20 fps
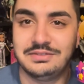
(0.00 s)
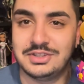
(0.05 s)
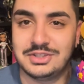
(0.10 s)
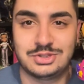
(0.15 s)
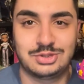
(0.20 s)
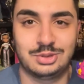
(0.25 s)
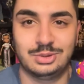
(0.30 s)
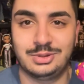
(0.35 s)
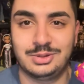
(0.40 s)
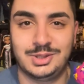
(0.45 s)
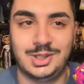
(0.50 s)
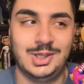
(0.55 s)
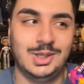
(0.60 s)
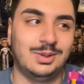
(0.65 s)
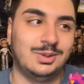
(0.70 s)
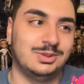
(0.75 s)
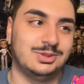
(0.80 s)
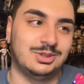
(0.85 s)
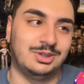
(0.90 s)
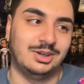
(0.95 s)
this jewelry
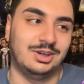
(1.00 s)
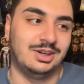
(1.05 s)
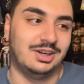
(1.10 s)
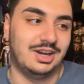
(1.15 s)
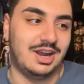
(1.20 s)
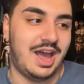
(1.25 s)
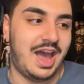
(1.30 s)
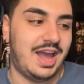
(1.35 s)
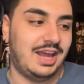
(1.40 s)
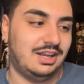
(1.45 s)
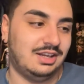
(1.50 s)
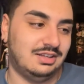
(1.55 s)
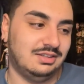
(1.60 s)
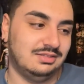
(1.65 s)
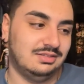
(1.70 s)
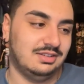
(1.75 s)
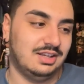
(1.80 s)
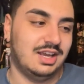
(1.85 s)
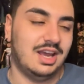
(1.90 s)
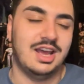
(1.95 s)
holder. I
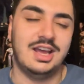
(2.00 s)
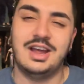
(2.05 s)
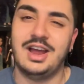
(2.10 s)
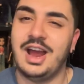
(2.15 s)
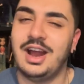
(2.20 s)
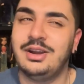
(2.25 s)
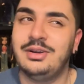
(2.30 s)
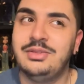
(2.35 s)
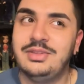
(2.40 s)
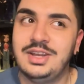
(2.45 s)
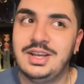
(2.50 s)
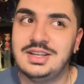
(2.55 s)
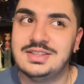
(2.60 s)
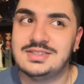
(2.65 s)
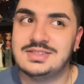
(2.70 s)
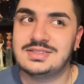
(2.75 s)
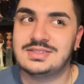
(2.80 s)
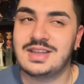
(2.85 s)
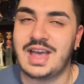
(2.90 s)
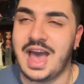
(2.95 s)
I don't think
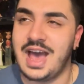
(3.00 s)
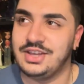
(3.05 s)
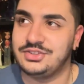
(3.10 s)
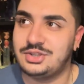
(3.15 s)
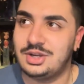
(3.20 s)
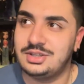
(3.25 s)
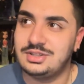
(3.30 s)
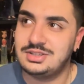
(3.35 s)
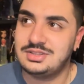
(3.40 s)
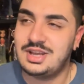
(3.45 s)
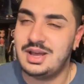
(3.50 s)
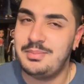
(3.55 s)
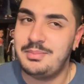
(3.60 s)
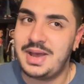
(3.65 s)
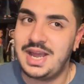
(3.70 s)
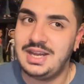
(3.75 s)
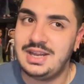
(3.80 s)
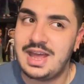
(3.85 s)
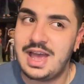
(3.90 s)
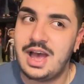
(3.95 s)
it's as hard to come
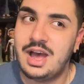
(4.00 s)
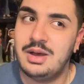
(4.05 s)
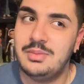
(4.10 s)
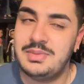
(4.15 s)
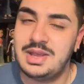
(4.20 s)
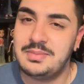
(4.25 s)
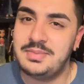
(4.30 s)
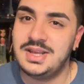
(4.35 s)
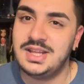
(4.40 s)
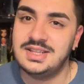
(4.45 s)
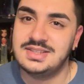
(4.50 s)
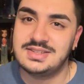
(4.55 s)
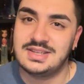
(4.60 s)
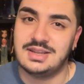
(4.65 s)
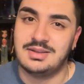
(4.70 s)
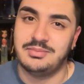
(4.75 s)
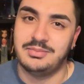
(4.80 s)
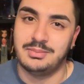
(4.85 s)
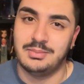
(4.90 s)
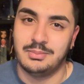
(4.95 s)
by now. Maybe it's
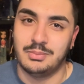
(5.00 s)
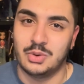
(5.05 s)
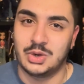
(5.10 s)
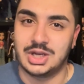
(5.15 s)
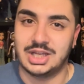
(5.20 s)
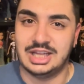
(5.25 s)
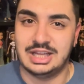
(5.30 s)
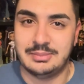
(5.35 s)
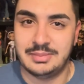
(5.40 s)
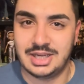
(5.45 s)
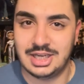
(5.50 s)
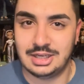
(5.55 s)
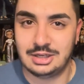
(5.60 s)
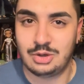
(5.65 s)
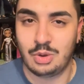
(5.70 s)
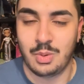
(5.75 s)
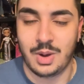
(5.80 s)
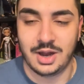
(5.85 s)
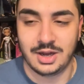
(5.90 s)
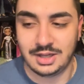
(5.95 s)
like more limited
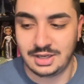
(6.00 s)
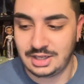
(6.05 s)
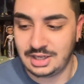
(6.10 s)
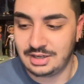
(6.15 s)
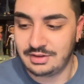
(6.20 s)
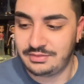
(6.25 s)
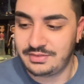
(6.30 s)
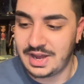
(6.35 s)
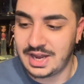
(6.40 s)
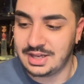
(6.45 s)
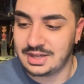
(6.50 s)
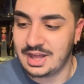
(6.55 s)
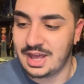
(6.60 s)
quantity to find